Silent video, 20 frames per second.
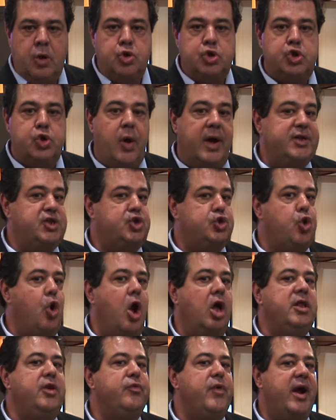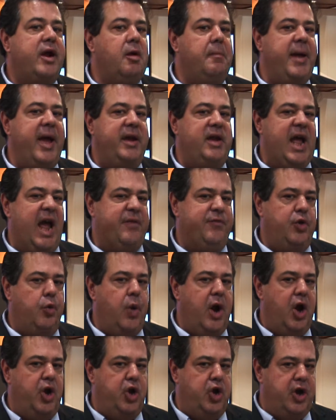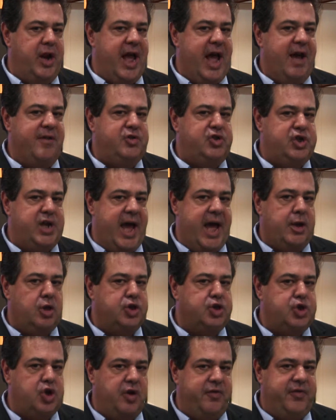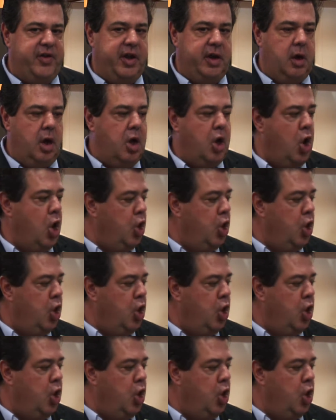So I strongly recommend everywhere you're going to have channel surfing,